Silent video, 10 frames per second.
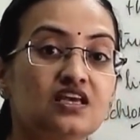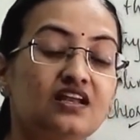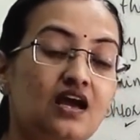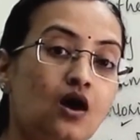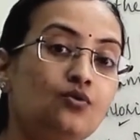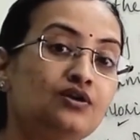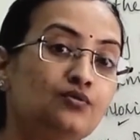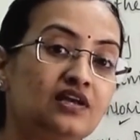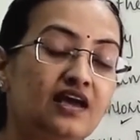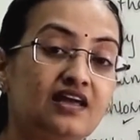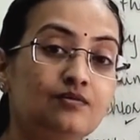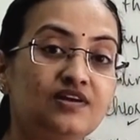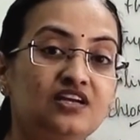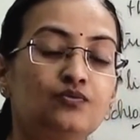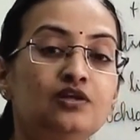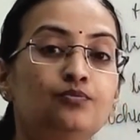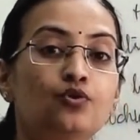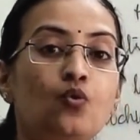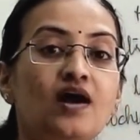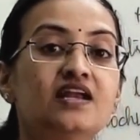And how it will help? It will
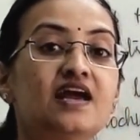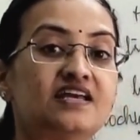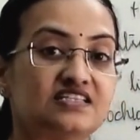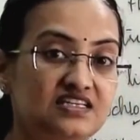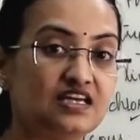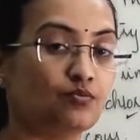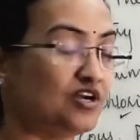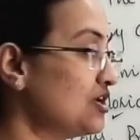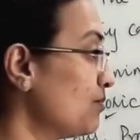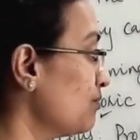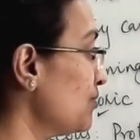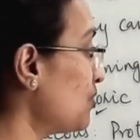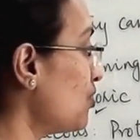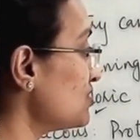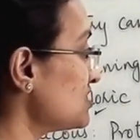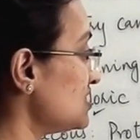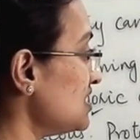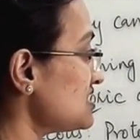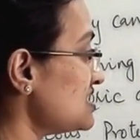provide acidic medium because this